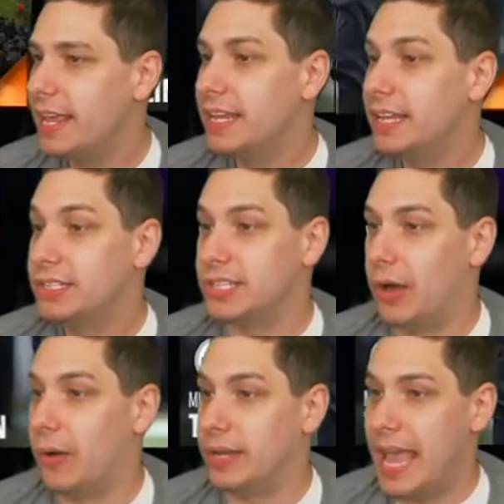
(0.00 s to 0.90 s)

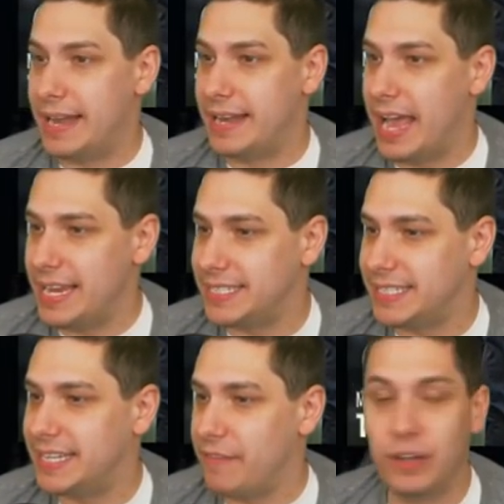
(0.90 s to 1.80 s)
So, yeah, nice.
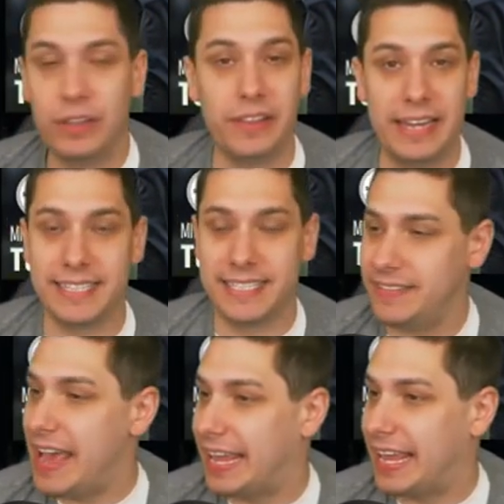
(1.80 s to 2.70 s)
Definitely like to see
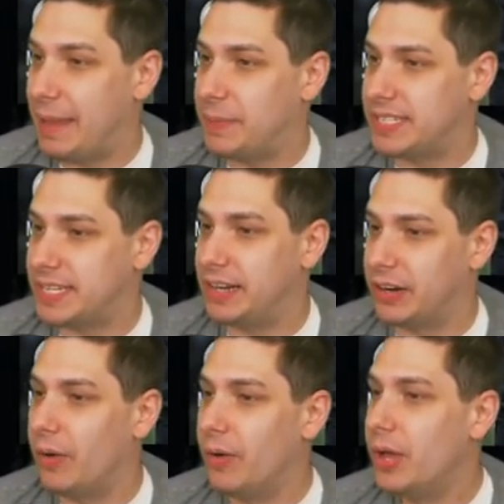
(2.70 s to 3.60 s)
that. A campus
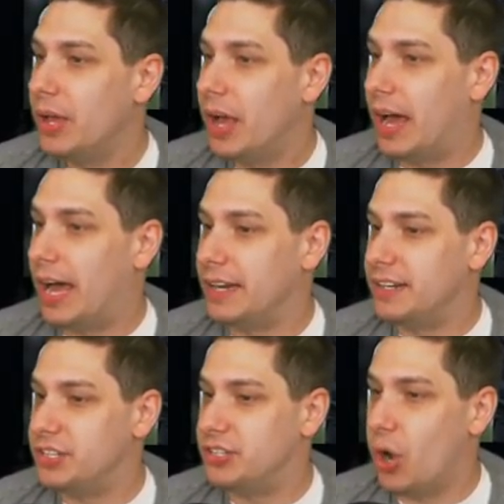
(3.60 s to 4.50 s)
hero, uh,
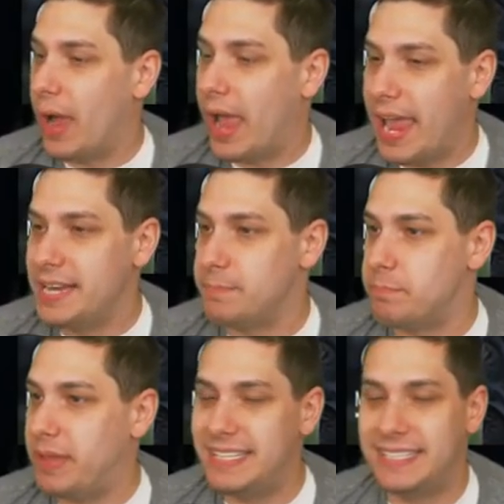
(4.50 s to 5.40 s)
Joe Hayden,
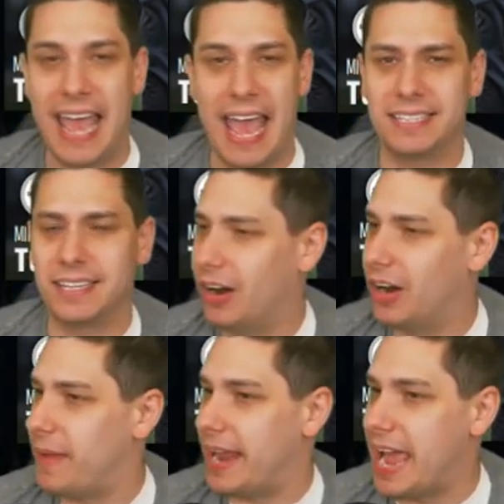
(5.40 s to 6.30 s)
beast-ass
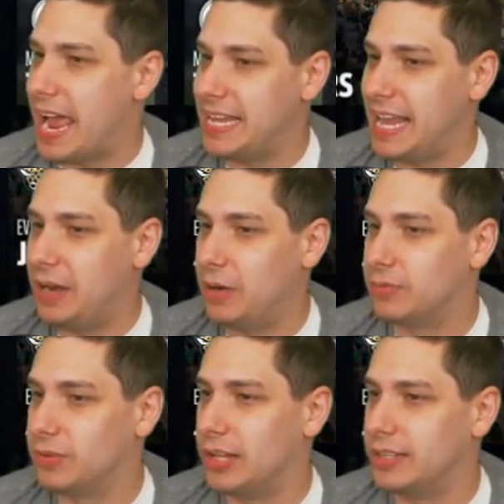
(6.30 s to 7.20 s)
card, man. ninety-eight
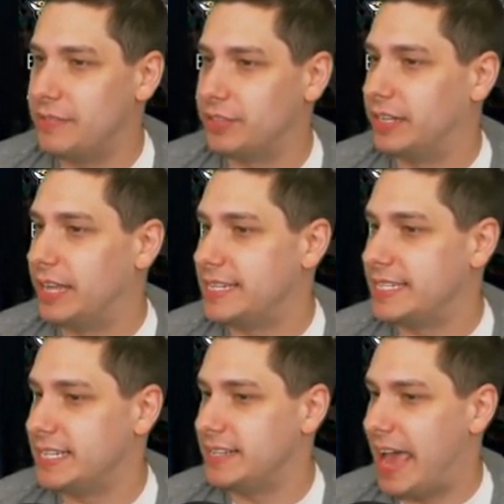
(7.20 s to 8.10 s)
overall. Definitely like to
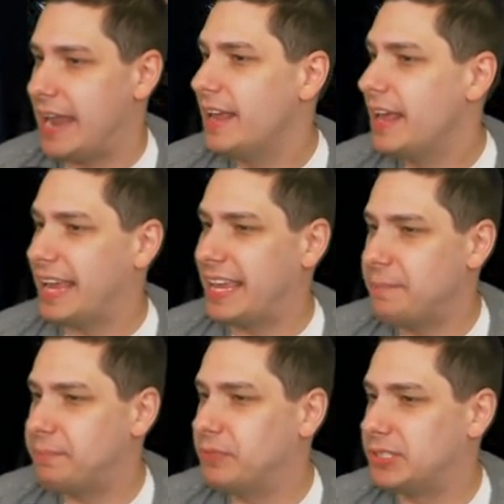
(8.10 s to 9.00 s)
see that. I
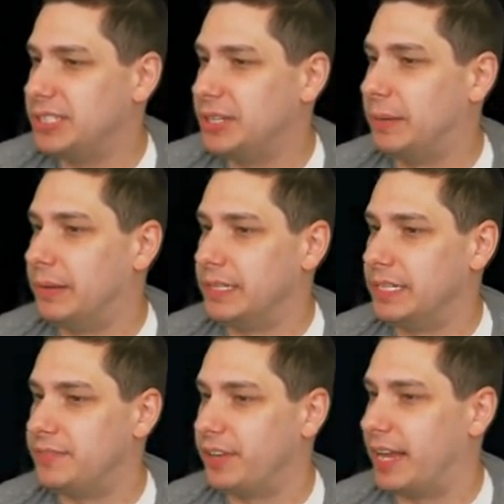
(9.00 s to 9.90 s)
can't believe we're still pulling
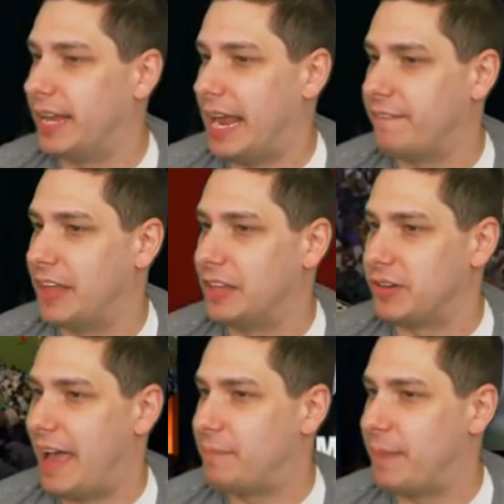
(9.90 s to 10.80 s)
these freaking N F L
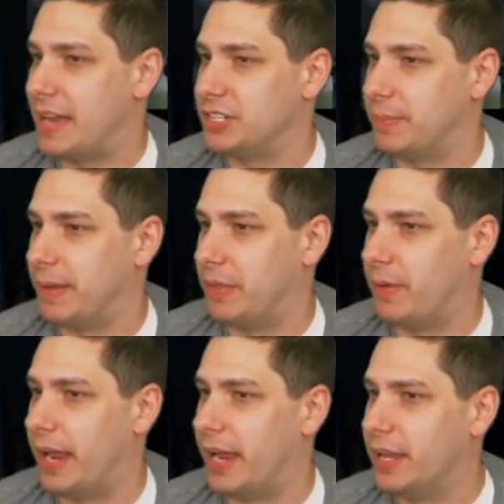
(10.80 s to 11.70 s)
draft badges, by the
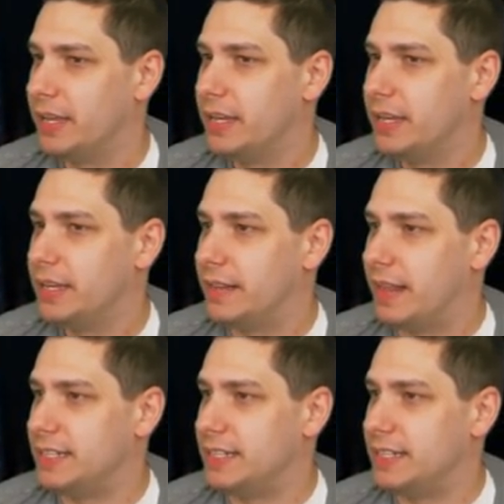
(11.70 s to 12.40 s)
way. That is